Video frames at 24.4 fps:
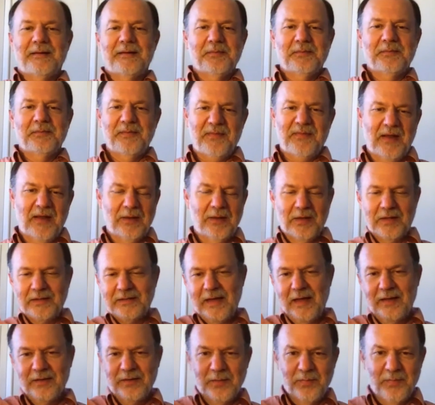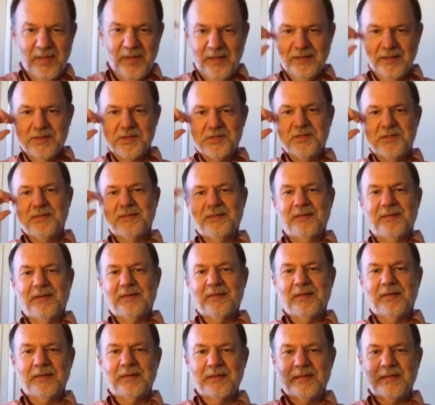if I look down the beach,
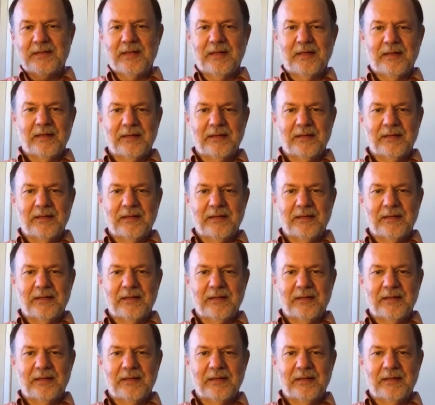there's